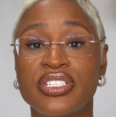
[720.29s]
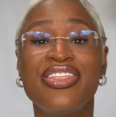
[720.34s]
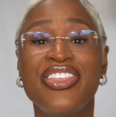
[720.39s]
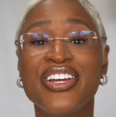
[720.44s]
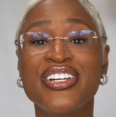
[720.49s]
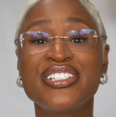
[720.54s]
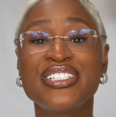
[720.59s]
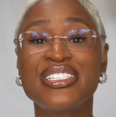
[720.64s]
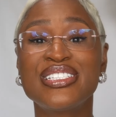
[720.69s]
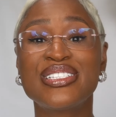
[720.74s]

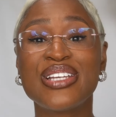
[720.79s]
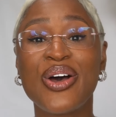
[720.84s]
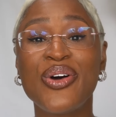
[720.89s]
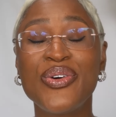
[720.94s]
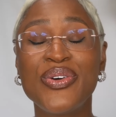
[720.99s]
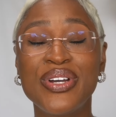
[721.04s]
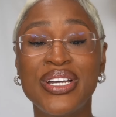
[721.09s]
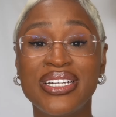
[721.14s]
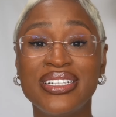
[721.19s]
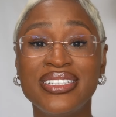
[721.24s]
They're
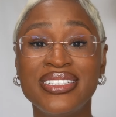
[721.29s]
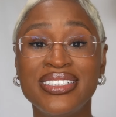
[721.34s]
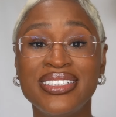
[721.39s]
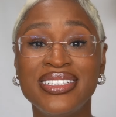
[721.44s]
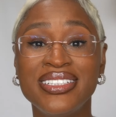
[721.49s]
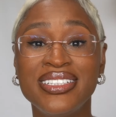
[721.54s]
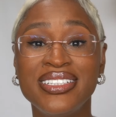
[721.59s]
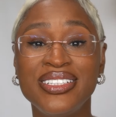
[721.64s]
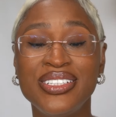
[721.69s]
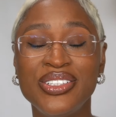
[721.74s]
so
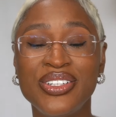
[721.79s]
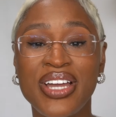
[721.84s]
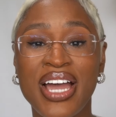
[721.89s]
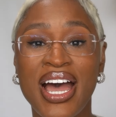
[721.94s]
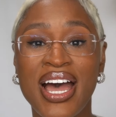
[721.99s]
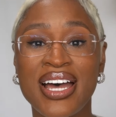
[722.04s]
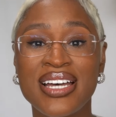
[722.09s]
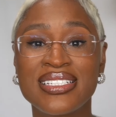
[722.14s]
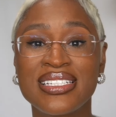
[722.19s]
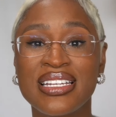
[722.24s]
good, you
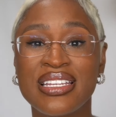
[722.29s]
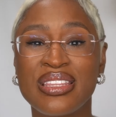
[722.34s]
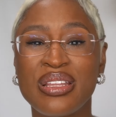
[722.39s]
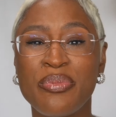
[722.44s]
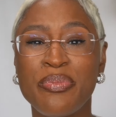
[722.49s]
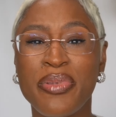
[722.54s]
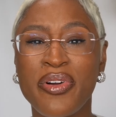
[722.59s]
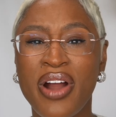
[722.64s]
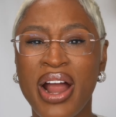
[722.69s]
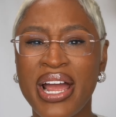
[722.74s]
guys, and
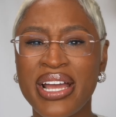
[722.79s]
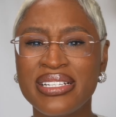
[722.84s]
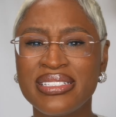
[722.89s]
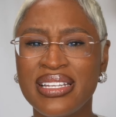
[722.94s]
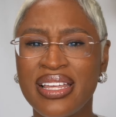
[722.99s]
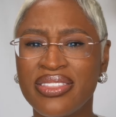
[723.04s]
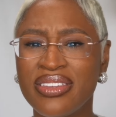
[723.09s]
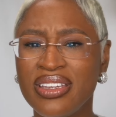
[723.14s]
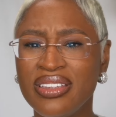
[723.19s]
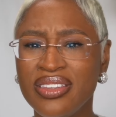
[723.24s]
the
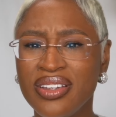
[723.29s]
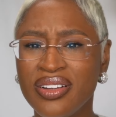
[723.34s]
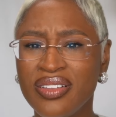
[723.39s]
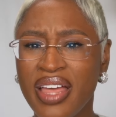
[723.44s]
price, I think they're